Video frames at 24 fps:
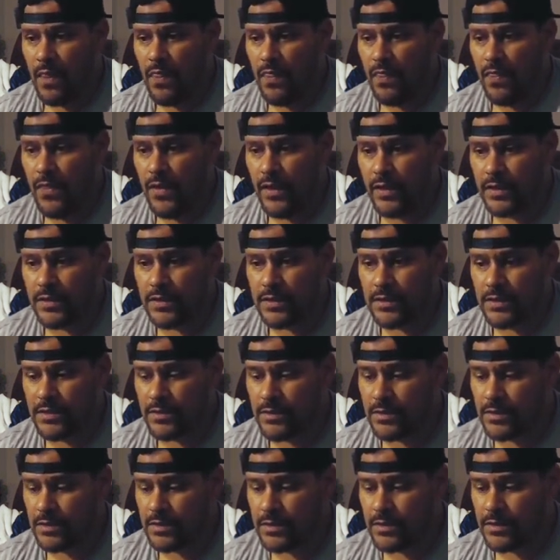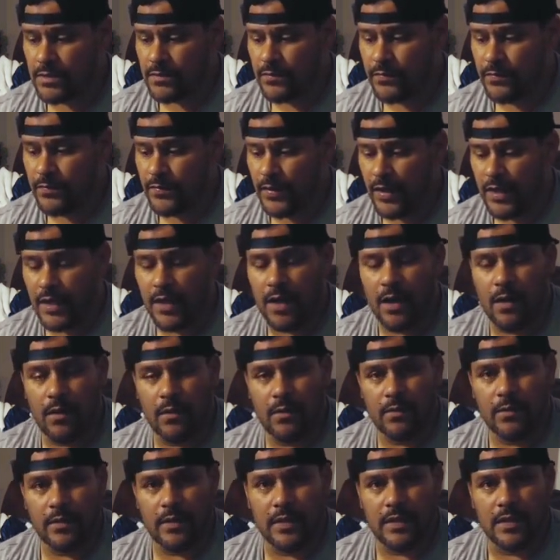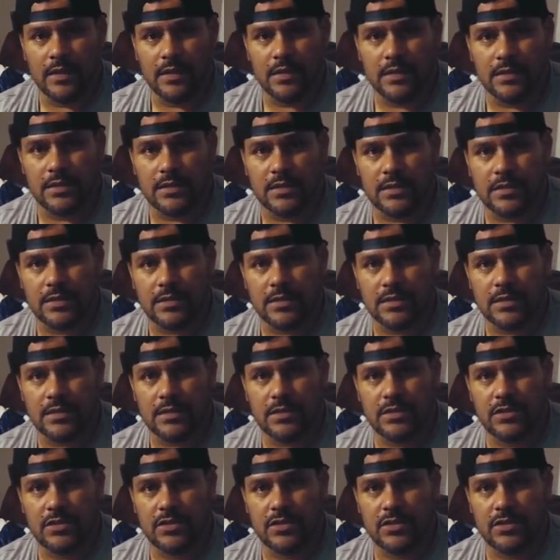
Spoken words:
This video is